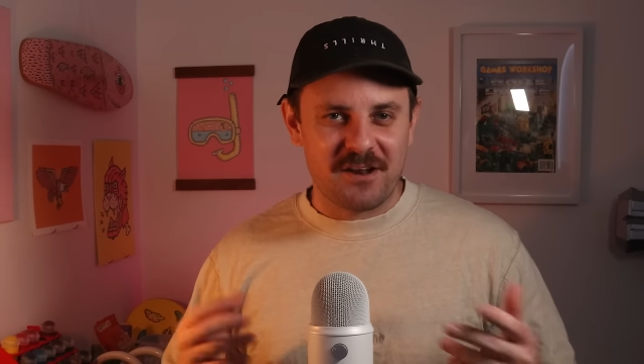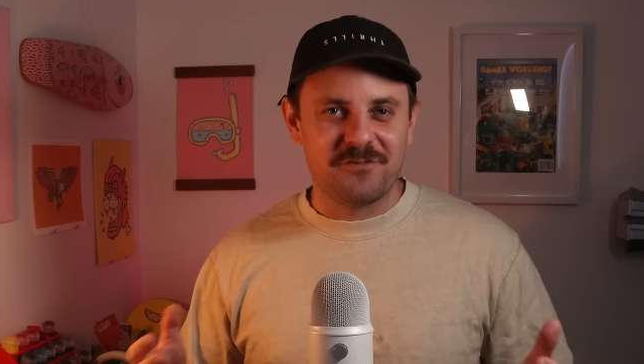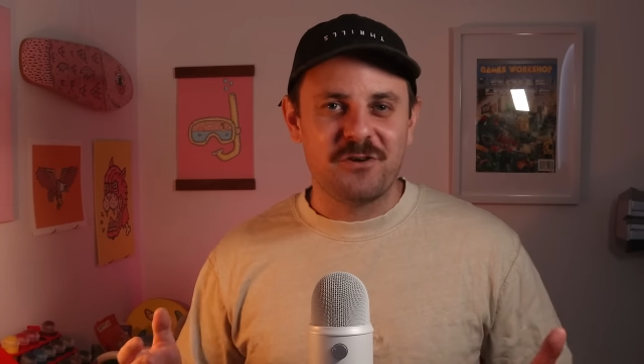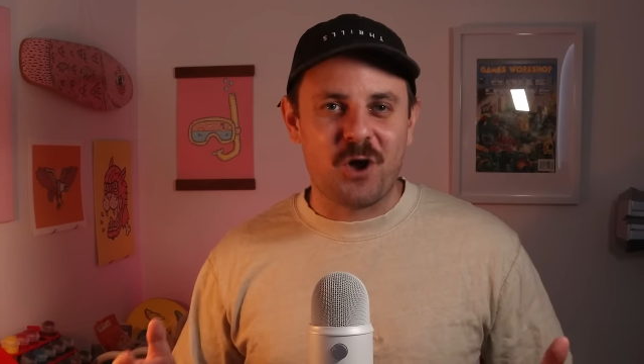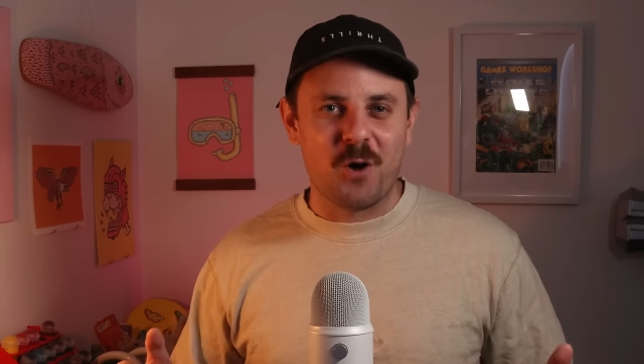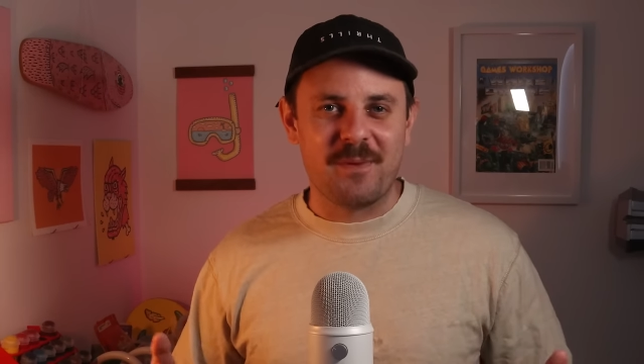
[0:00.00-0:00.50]
had
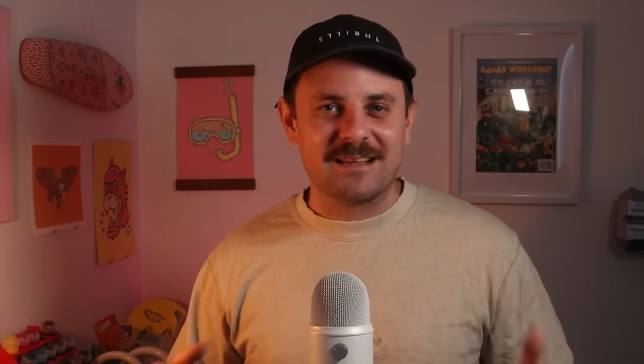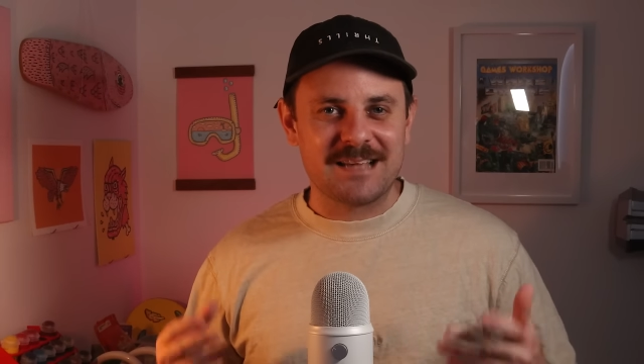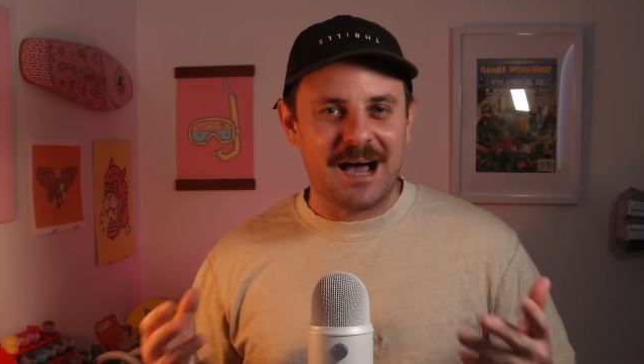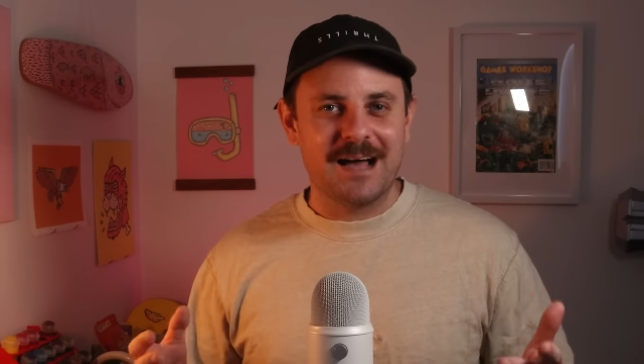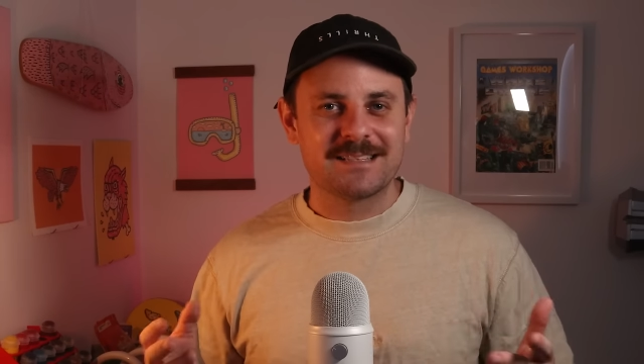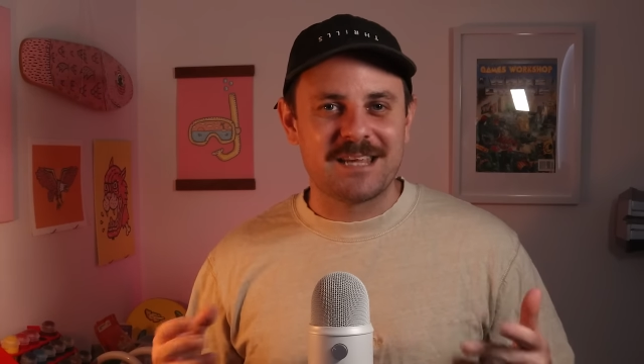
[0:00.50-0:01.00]
a few
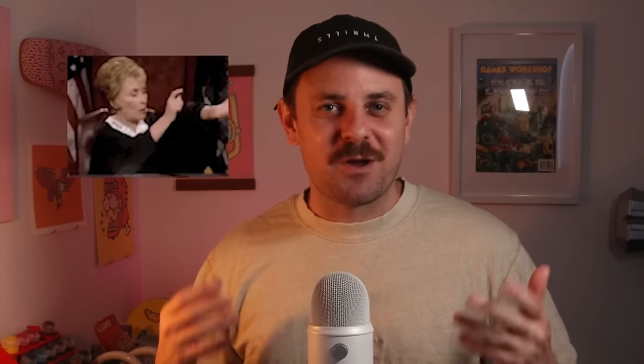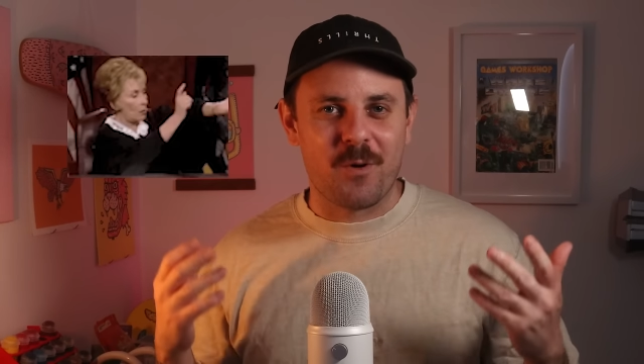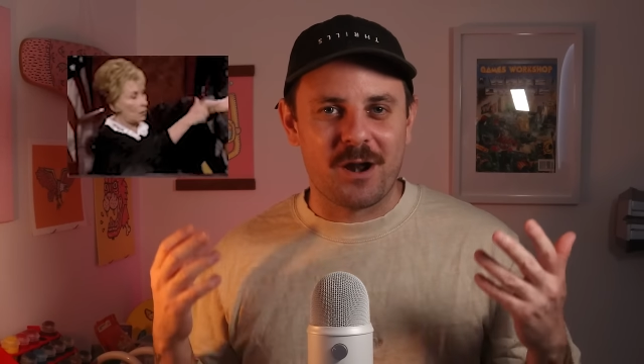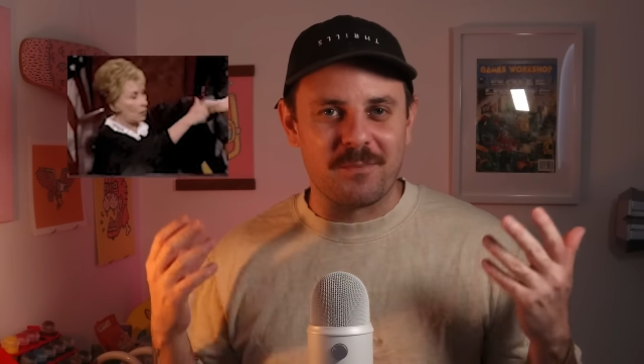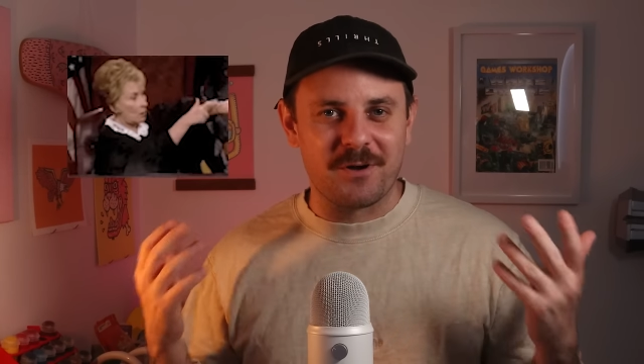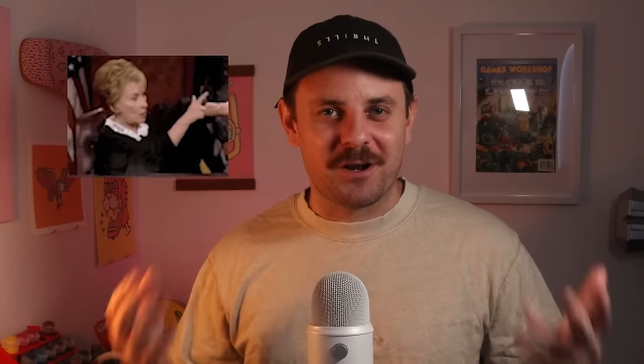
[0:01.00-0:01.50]
comments
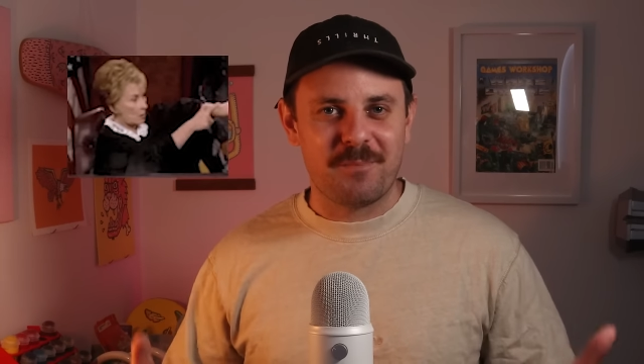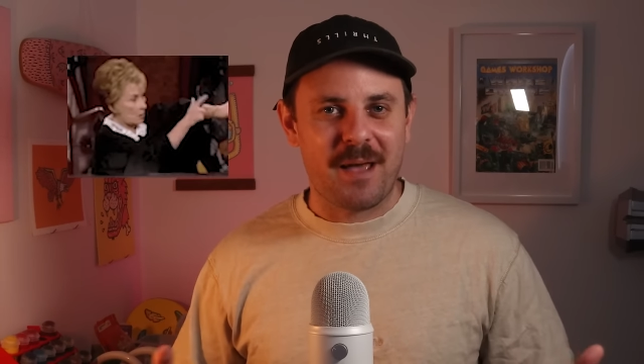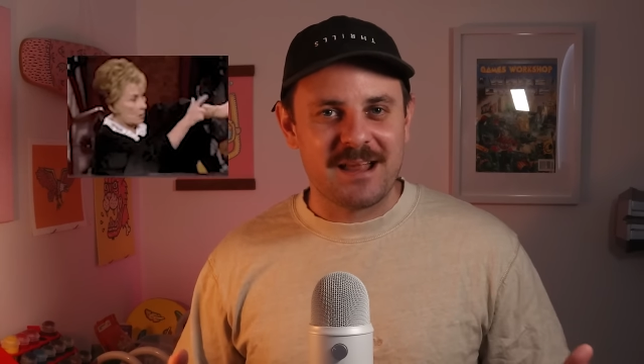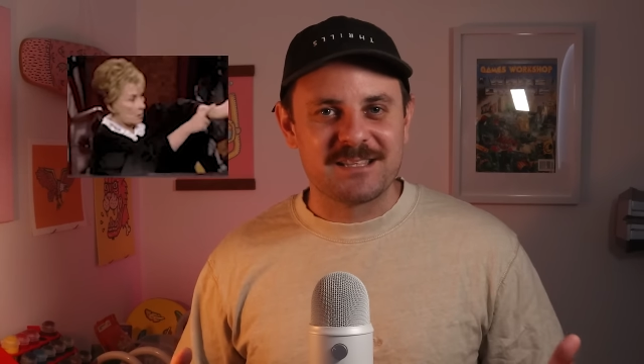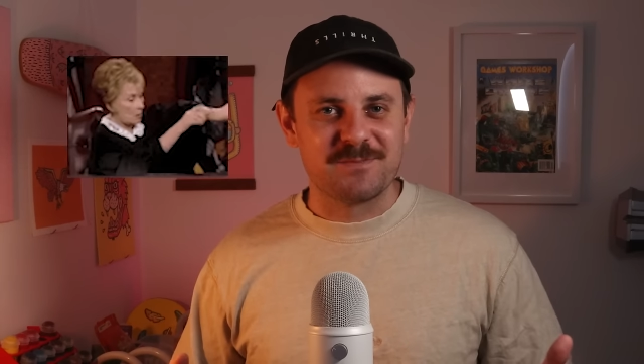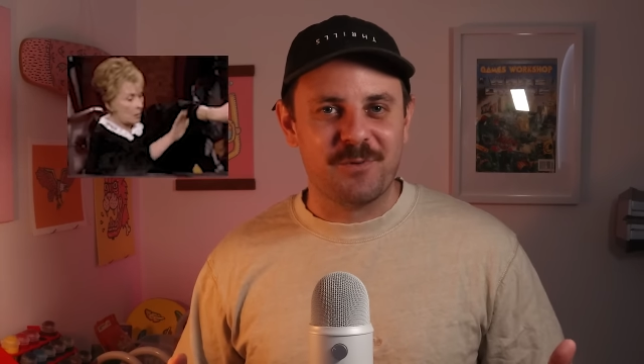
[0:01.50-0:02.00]
asking when I'm going to
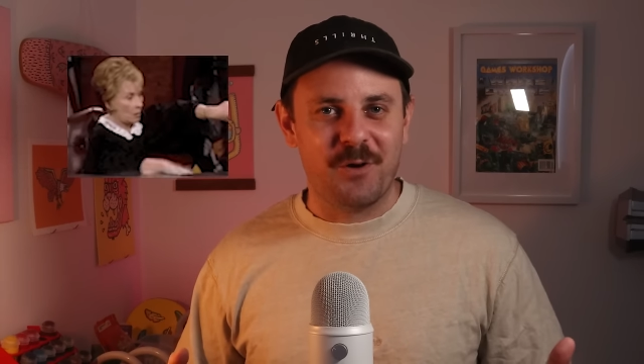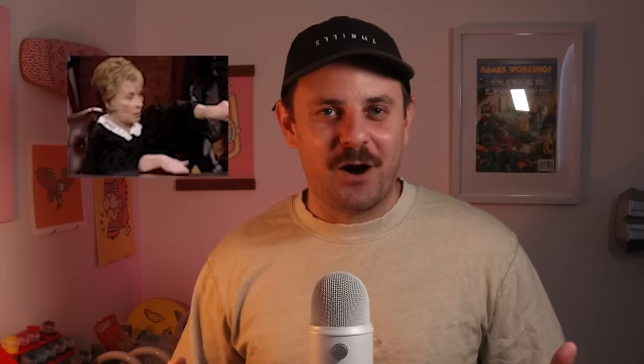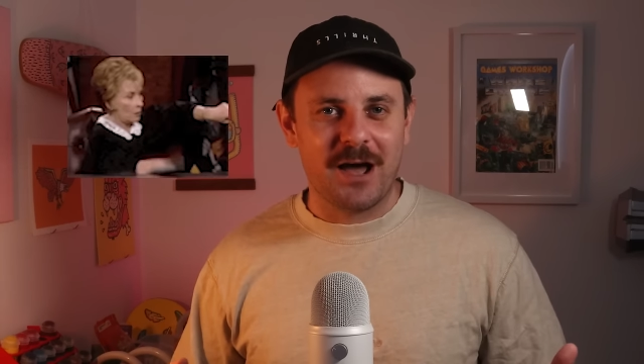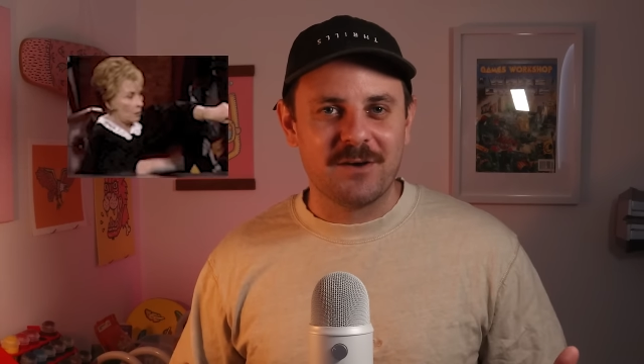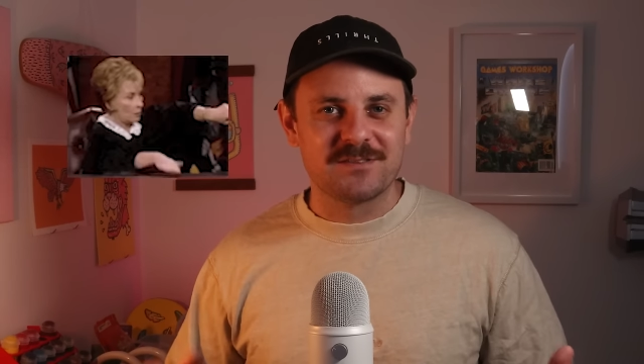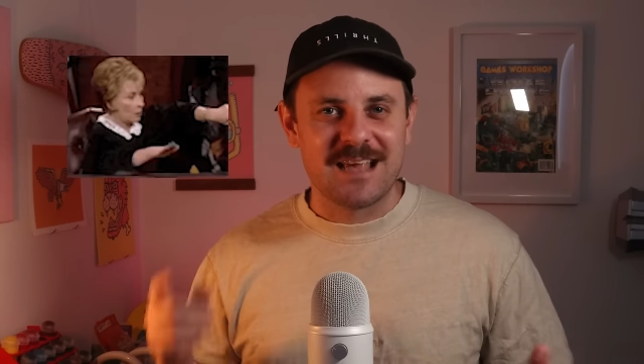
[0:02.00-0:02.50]
paint some more
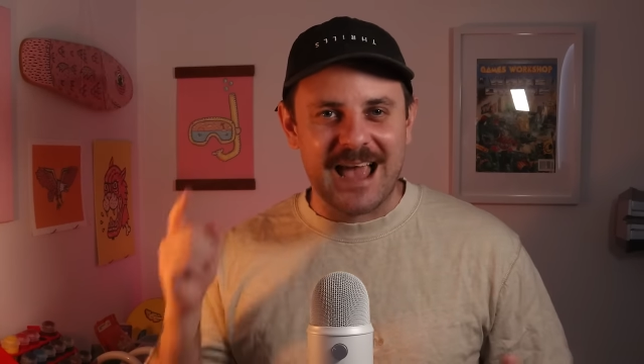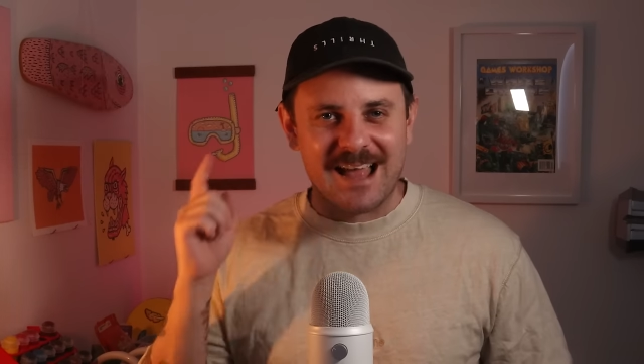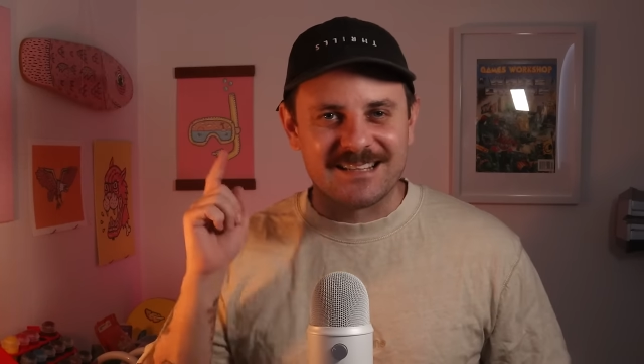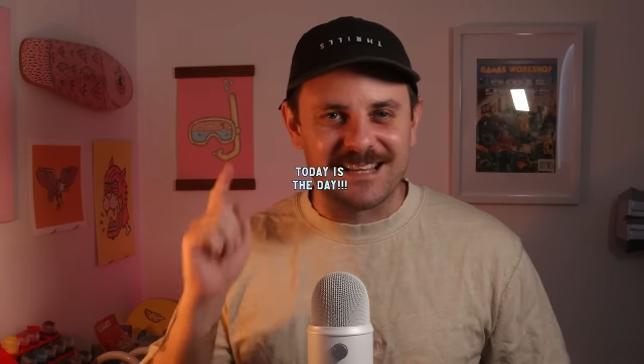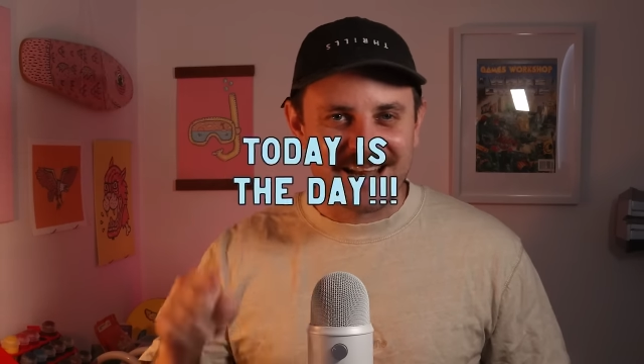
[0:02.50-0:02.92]
High Elves, and